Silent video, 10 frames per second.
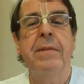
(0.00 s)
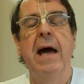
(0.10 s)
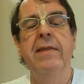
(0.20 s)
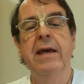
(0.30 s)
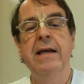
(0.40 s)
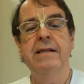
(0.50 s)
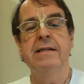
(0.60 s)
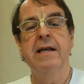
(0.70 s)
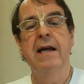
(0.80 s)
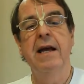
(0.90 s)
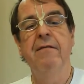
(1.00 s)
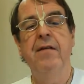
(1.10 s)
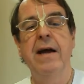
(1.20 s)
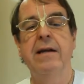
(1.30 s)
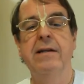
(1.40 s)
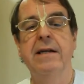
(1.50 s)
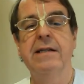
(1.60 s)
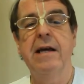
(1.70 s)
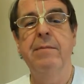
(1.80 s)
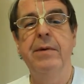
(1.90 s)
And these faculties
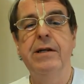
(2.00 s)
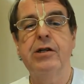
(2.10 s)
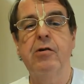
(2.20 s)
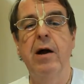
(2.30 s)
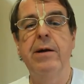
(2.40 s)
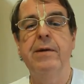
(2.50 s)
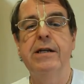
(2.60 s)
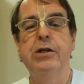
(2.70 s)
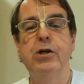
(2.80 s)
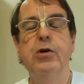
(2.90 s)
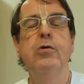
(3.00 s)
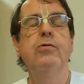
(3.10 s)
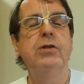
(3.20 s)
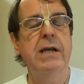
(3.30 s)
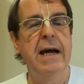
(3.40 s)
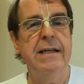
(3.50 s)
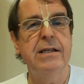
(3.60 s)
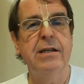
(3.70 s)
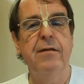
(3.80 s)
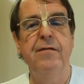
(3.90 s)
can be described as two
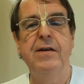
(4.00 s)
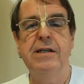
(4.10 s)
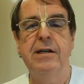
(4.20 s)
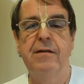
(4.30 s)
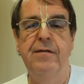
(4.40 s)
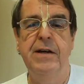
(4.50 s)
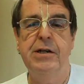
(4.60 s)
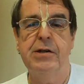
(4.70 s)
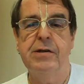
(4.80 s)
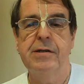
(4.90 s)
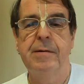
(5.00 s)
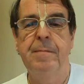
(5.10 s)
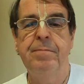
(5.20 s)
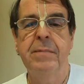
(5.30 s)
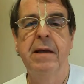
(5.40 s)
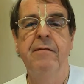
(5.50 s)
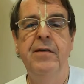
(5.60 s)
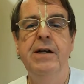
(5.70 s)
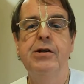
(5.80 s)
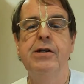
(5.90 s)
sets of physical features.
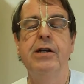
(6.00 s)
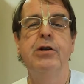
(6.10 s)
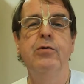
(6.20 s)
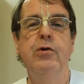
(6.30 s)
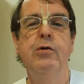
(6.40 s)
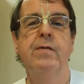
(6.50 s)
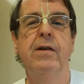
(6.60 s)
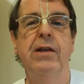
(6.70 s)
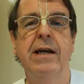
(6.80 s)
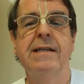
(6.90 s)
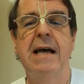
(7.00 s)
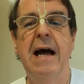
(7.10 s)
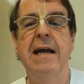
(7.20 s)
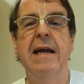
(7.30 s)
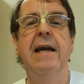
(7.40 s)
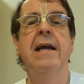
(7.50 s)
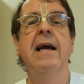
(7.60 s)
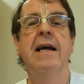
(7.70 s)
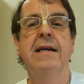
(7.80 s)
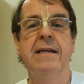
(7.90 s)
Features that do useful things, i.e.
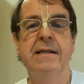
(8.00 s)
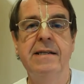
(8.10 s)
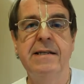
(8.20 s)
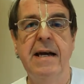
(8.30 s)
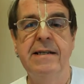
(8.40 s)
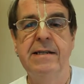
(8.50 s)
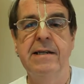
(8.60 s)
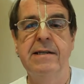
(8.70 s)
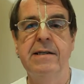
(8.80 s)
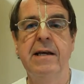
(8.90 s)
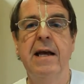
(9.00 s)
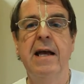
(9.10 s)
senses.